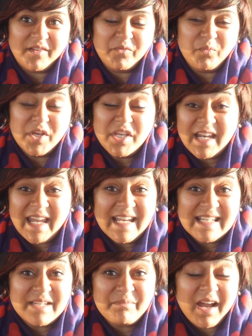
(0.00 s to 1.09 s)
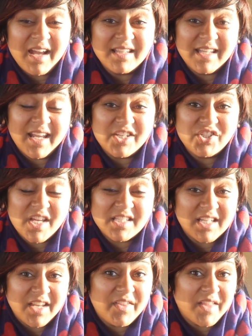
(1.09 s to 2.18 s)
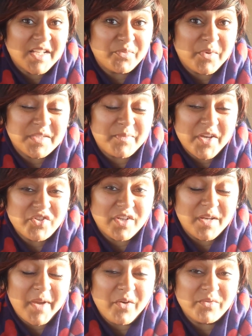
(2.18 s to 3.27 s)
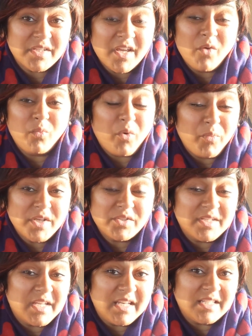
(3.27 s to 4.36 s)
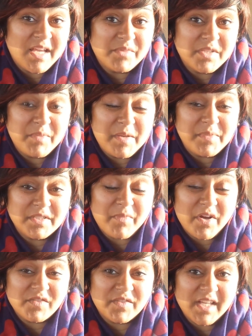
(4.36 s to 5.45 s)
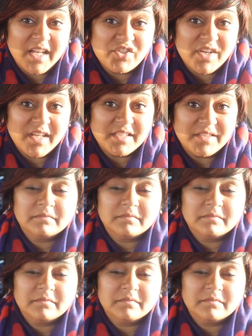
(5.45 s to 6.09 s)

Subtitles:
We're uniting behind the NHS, and I think that's what's special about what we're doing in terms of the People's March for the NHS.